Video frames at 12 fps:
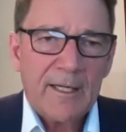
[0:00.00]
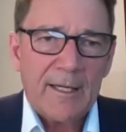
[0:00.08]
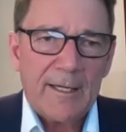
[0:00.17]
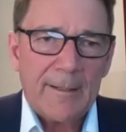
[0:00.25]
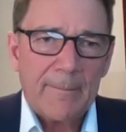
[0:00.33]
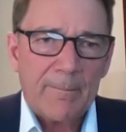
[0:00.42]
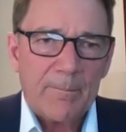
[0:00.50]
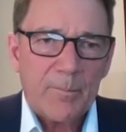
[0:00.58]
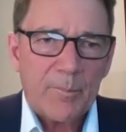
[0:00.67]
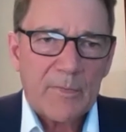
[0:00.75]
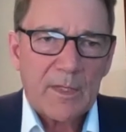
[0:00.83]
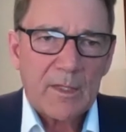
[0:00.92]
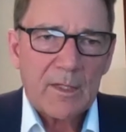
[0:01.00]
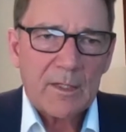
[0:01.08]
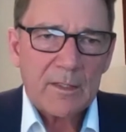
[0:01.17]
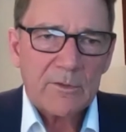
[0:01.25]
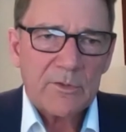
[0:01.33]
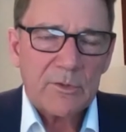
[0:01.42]

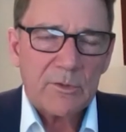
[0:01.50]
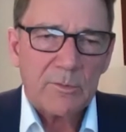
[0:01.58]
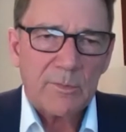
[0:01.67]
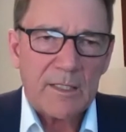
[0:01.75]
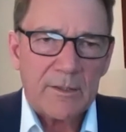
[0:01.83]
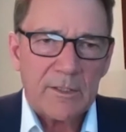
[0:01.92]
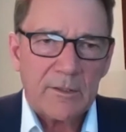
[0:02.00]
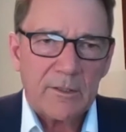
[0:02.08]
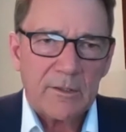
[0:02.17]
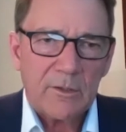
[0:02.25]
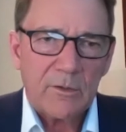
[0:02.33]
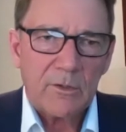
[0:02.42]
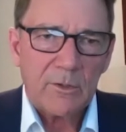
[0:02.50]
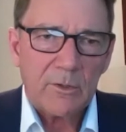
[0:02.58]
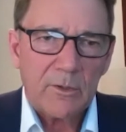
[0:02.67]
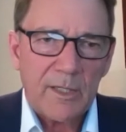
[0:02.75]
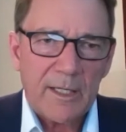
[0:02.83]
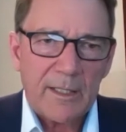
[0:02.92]
to Mount
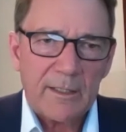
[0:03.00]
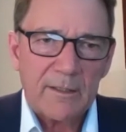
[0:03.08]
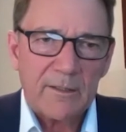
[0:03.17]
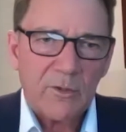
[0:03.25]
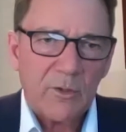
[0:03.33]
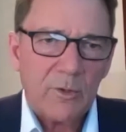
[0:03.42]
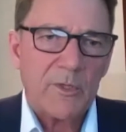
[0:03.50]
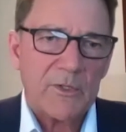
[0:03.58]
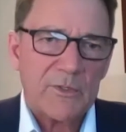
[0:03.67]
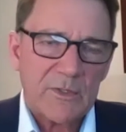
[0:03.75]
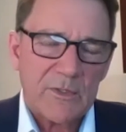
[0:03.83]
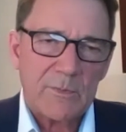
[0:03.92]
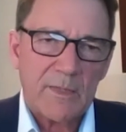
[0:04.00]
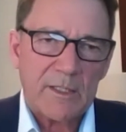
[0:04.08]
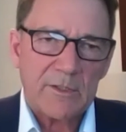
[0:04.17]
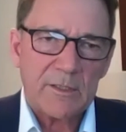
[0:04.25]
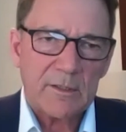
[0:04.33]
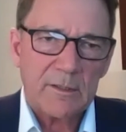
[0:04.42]
Nyiragongo and almost as
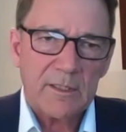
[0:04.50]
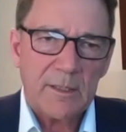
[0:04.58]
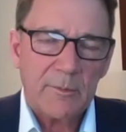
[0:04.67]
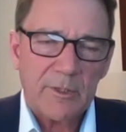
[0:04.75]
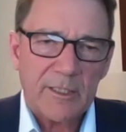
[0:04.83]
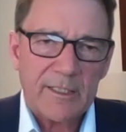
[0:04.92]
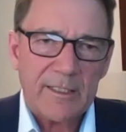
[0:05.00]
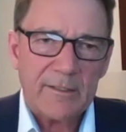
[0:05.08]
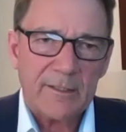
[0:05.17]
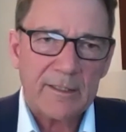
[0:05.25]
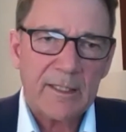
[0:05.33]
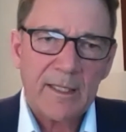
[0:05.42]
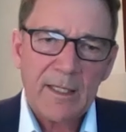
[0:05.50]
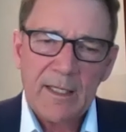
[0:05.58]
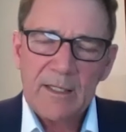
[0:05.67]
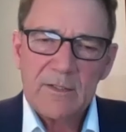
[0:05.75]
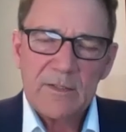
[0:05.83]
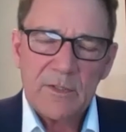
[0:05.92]
much Nyamulagira.
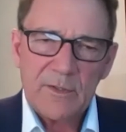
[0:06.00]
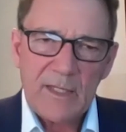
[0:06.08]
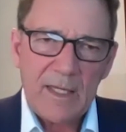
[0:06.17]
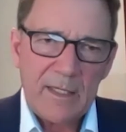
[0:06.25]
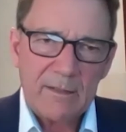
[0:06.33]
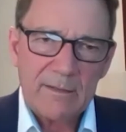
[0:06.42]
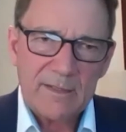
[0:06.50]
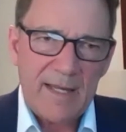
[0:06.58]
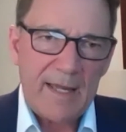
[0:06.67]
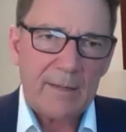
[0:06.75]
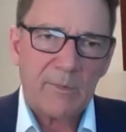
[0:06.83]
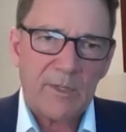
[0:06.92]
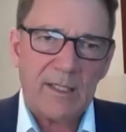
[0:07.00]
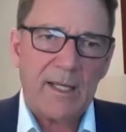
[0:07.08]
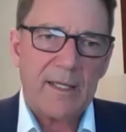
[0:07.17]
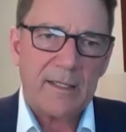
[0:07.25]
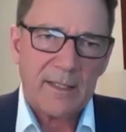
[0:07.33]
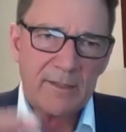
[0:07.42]
So they dammed the
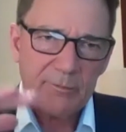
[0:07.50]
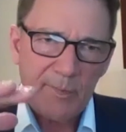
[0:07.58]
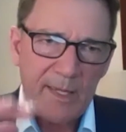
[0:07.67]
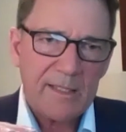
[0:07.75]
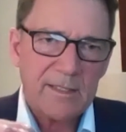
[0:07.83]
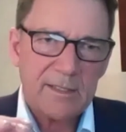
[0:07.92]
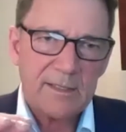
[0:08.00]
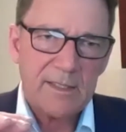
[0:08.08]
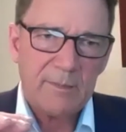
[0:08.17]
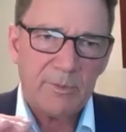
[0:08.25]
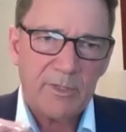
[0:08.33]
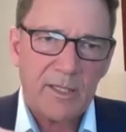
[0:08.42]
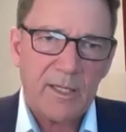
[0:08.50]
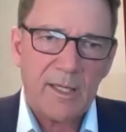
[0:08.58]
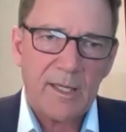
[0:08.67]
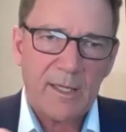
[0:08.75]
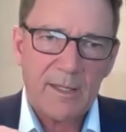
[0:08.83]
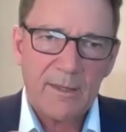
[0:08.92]
lake, they've made it deeper,
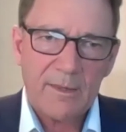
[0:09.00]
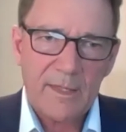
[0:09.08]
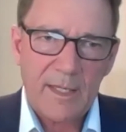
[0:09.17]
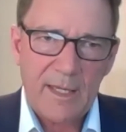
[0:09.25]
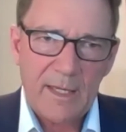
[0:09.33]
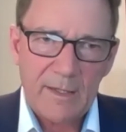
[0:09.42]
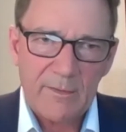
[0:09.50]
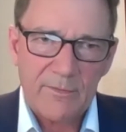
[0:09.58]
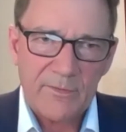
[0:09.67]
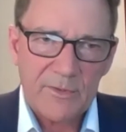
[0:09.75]
they have